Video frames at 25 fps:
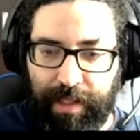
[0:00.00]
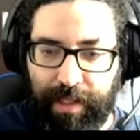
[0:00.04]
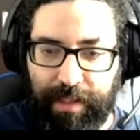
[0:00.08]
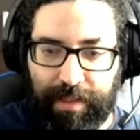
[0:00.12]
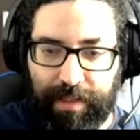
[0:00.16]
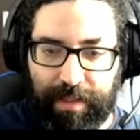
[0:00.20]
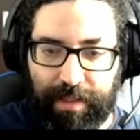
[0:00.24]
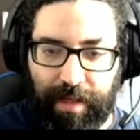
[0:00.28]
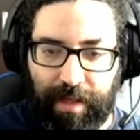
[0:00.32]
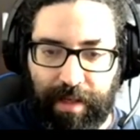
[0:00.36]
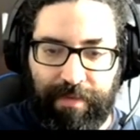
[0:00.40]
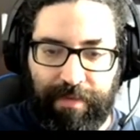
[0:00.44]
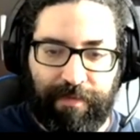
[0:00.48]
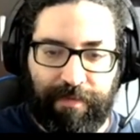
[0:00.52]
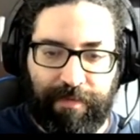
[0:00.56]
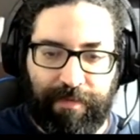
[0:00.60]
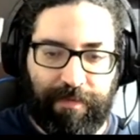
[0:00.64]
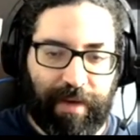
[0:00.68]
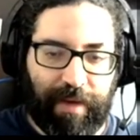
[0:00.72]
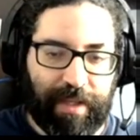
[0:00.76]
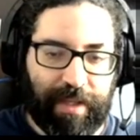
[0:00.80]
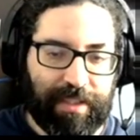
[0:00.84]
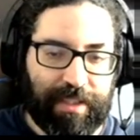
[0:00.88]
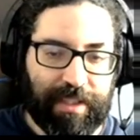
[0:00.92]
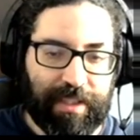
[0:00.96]
is a
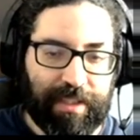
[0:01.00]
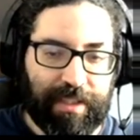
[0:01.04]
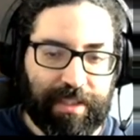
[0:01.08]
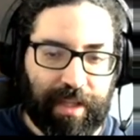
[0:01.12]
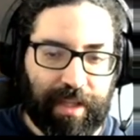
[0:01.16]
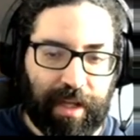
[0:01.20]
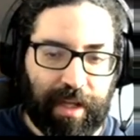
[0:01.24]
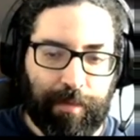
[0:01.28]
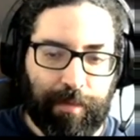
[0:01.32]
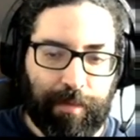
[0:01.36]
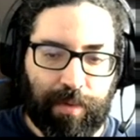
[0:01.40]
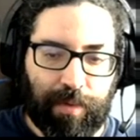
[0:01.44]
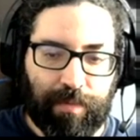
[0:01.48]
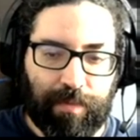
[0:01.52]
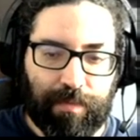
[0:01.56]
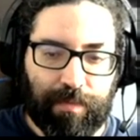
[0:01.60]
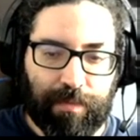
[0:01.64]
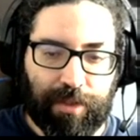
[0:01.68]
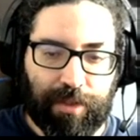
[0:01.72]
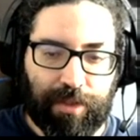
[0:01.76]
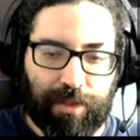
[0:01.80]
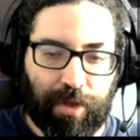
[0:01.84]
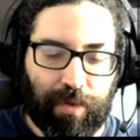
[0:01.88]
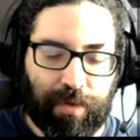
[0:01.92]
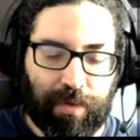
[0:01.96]
phi C stable.
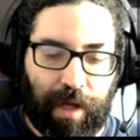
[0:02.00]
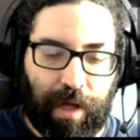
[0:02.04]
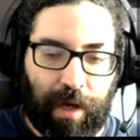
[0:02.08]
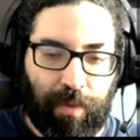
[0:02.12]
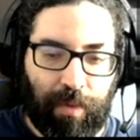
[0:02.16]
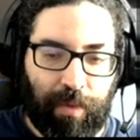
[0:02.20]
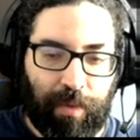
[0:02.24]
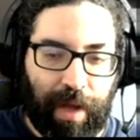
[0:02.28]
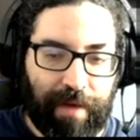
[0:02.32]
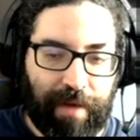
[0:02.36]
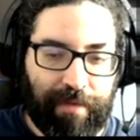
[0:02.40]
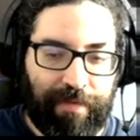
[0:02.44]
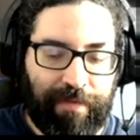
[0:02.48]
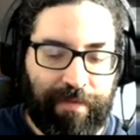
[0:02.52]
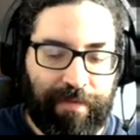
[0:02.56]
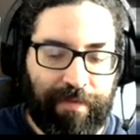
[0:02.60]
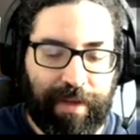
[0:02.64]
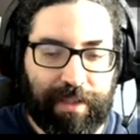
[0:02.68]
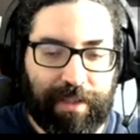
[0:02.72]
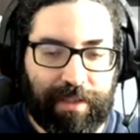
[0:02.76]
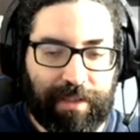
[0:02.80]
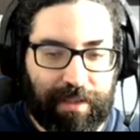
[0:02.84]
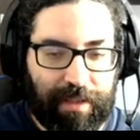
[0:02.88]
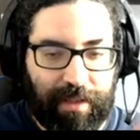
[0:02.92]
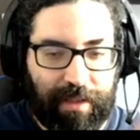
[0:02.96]
So now we have
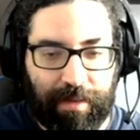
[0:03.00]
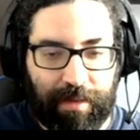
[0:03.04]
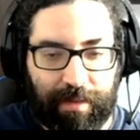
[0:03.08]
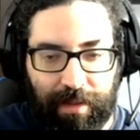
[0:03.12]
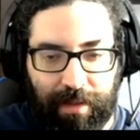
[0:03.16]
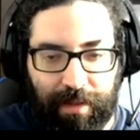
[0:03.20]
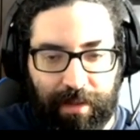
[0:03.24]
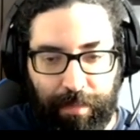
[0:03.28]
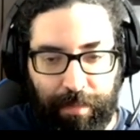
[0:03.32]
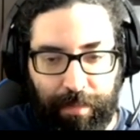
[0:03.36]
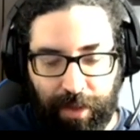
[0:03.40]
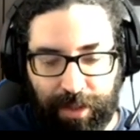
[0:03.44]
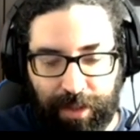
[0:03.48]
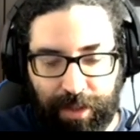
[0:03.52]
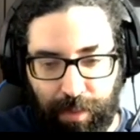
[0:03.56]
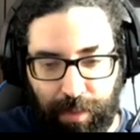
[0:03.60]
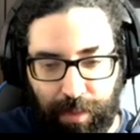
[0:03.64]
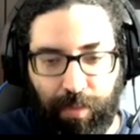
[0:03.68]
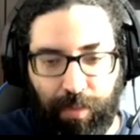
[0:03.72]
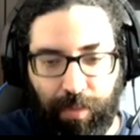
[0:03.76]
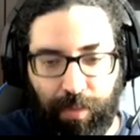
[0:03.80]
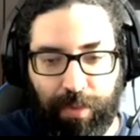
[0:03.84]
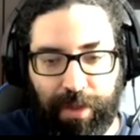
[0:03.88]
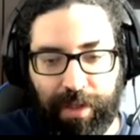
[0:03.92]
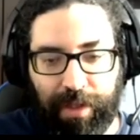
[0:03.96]
fixed the
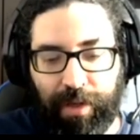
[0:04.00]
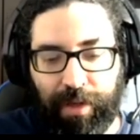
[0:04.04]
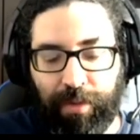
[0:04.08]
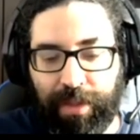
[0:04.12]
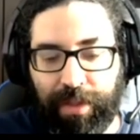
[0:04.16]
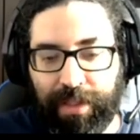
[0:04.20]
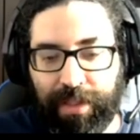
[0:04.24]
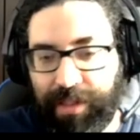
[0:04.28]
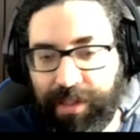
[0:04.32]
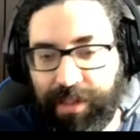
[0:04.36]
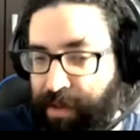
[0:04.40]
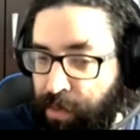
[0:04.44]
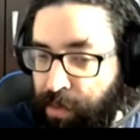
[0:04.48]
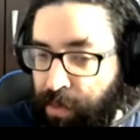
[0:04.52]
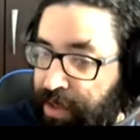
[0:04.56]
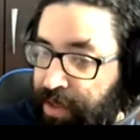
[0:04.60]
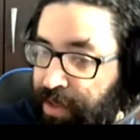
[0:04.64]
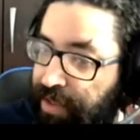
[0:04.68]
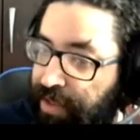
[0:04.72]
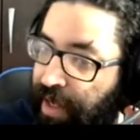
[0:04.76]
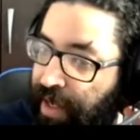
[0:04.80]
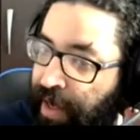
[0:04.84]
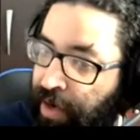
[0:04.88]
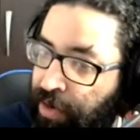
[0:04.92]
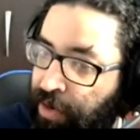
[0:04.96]
possible multi-degrees that we
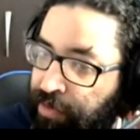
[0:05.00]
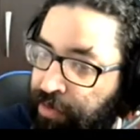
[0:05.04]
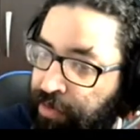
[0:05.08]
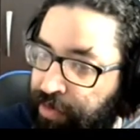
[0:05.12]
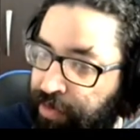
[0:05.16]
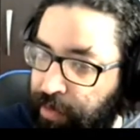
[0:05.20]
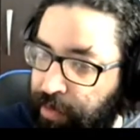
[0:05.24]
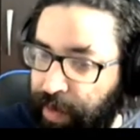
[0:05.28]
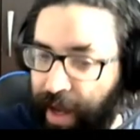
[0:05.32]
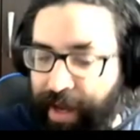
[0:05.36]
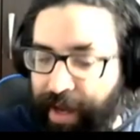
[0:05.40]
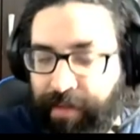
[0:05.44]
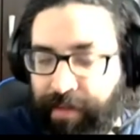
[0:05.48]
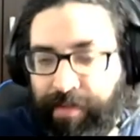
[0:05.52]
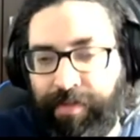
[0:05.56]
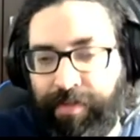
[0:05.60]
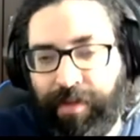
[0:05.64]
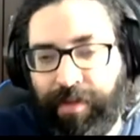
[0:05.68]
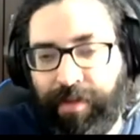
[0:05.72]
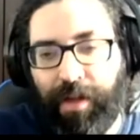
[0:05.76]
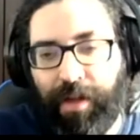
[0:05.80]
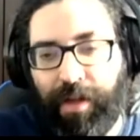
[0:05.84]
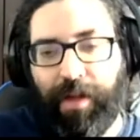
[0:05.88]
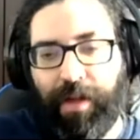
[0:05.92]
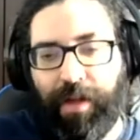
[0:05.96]
want L from have,
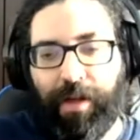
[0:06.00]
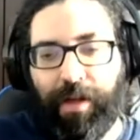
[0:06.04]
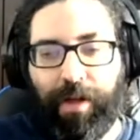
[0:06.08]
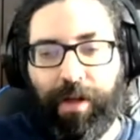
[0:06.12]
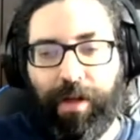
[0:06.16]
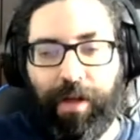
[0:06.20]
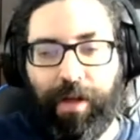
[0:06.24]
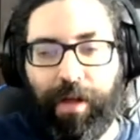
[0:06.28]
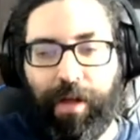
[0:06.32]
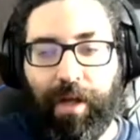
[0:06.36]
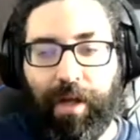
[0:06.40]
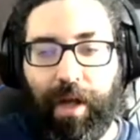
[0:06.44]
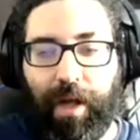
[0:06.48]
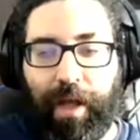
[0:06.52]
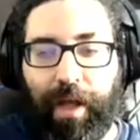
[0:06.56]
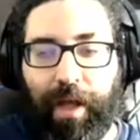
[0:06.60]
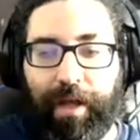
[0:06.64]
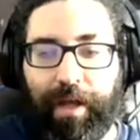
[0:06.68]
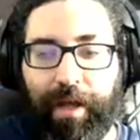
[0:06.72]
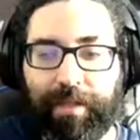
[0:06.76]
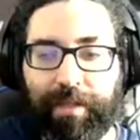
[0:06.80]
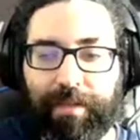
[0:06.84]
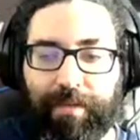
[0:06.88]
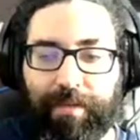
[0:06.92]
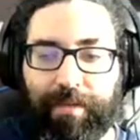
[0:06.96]

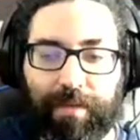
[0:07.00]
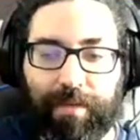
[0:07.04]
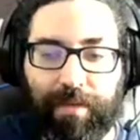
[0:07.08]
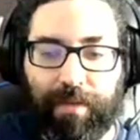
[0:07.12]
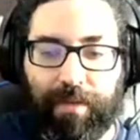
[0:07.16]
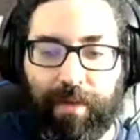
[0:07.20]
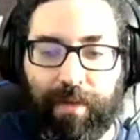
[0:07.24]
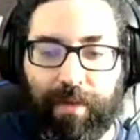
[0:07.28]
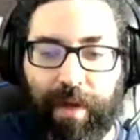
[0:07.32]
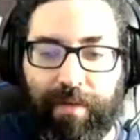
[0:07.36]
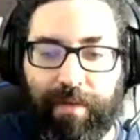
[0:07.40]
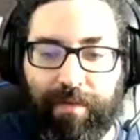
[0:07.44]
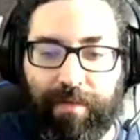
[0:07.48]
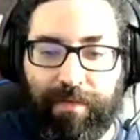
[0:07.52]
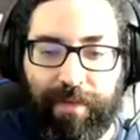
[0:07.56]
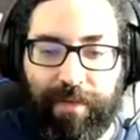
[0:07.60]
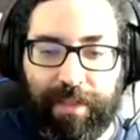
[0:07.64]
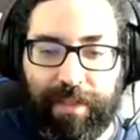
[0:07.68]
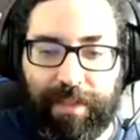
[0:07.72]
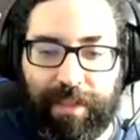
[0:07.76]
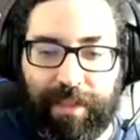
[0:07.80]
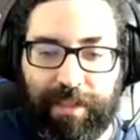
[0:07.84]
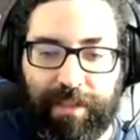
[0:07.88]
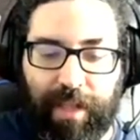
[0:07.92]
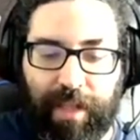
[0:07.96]
and we have a
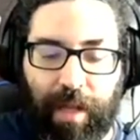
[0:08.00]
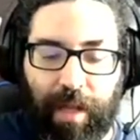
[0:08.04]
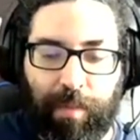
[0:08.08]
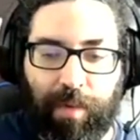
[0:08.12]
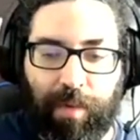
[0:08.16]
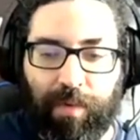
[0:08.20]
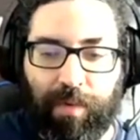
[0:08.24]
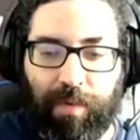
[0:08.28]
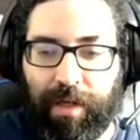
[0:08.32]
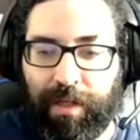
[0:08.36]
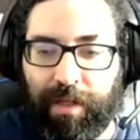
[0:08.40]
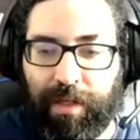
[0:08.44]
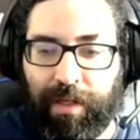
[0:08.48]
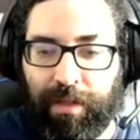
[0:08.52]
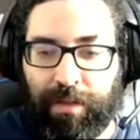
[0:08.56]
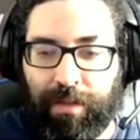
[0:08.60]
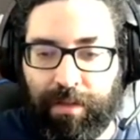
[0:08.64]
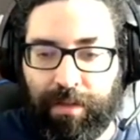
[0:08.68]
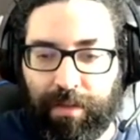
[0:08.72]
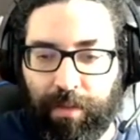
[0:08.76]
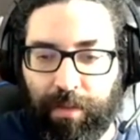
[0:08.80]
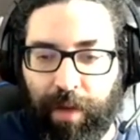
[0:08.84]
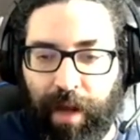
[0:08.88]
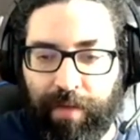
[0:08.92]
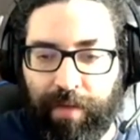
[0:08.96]
phi C stable,
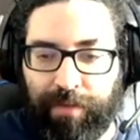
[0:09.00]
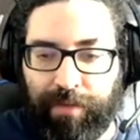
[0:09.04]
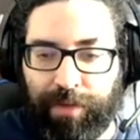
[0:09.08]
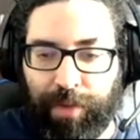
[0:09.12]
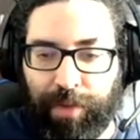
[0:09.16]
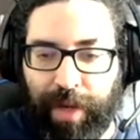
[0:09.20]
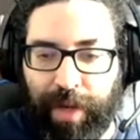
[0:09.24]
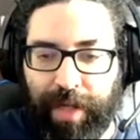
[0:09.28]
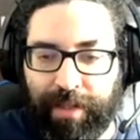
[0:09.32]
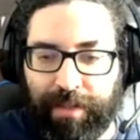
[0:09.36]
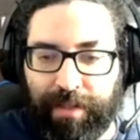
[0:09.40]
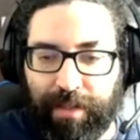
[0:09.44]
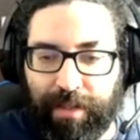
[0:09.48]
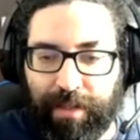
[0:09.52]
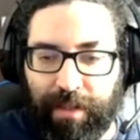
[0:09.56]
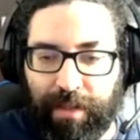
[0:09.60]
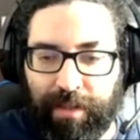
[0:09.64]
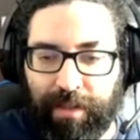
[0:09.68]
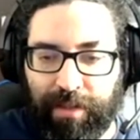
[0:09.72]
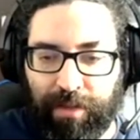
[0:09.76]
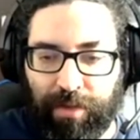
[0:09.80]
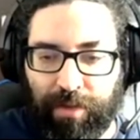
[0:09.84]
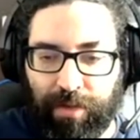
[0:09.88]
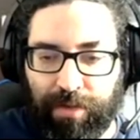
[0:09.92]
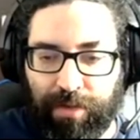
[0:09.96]
and we have to add a
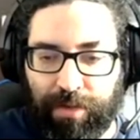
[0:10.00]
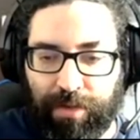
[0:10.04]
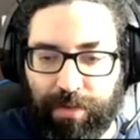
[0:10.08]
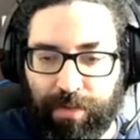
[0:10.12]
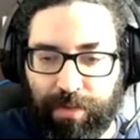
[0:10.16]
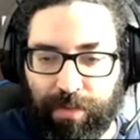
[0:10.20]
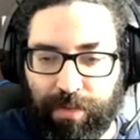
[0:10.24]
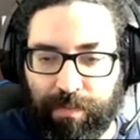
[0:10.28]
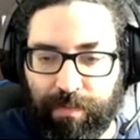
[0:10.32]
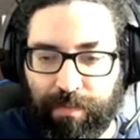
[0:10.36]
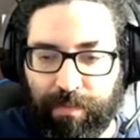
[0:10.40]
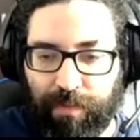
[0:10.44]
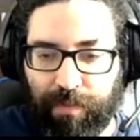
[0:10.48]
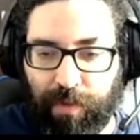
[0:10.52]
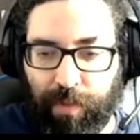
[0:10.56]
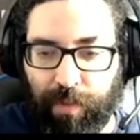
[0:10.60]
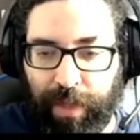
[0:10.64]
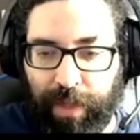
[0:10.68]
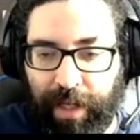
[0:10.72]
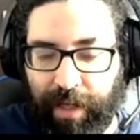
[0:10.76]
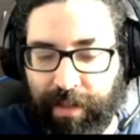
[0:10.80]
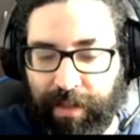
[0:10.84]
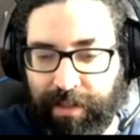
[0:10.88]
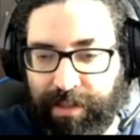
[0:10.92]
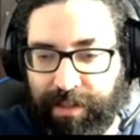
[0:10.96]
little
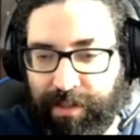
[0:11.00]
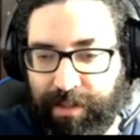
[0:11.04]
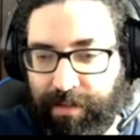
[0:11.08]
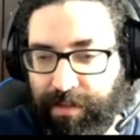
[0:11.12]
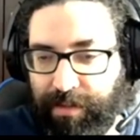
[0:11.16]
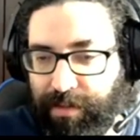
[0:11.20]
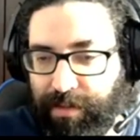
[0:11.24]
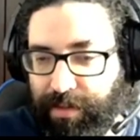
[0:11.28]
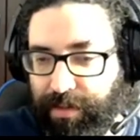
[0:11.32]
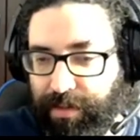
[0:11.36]
notion.